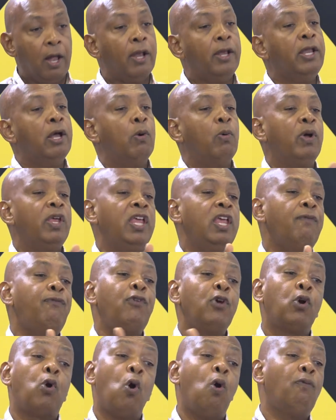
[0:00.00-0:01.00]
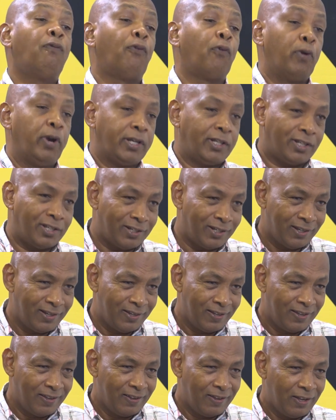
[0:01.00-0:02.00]
No, if you go for it,
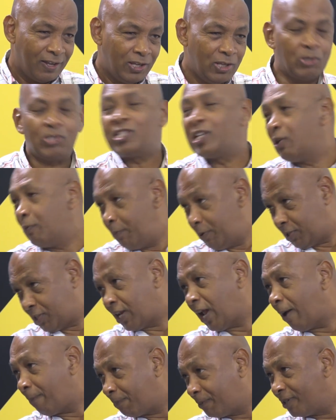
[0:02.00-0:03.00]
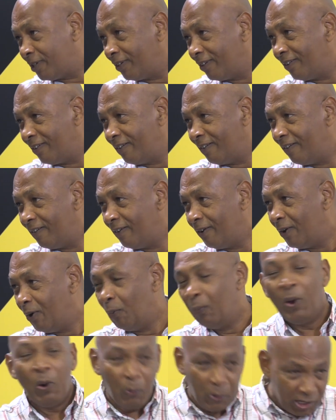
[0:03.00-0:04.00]
you still be stopped.
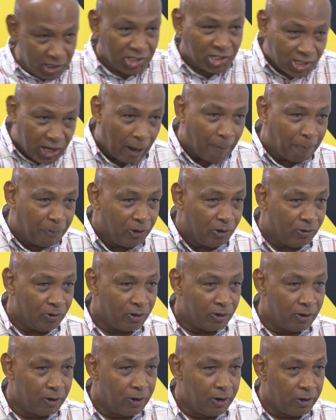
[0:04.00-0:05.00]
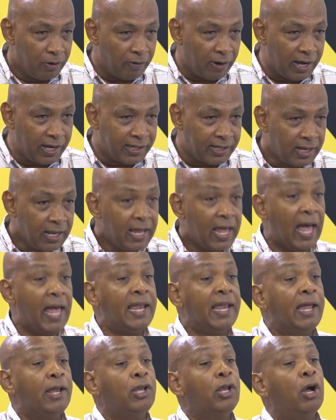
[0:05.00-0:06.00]
We will stop you. Right, right. Right?
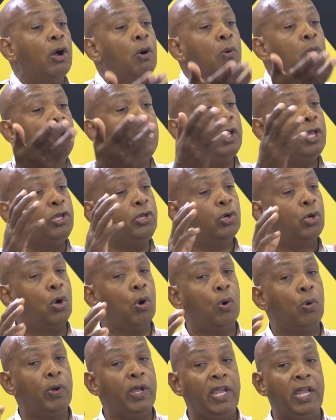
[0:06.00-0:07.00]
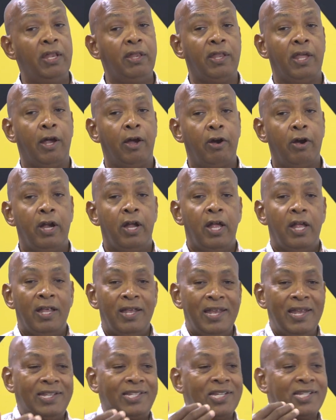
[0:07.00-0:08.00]
And then no, you go in there.
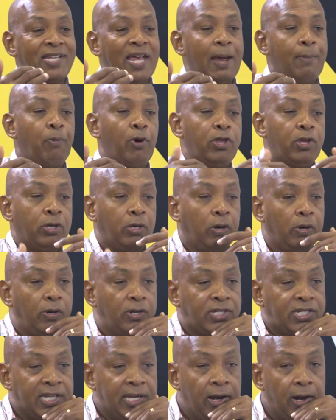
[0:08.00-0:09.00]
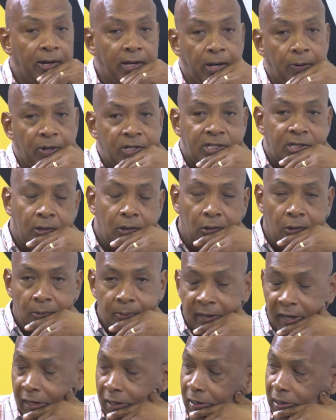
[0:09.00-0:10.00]
It's a time when you're going to sit down now and say, oh
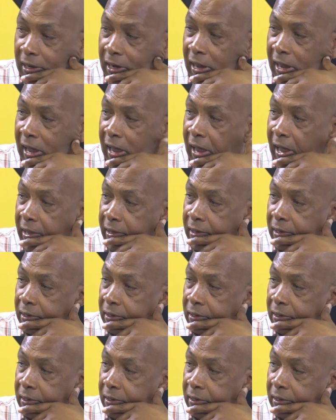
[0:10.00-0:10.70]
my God,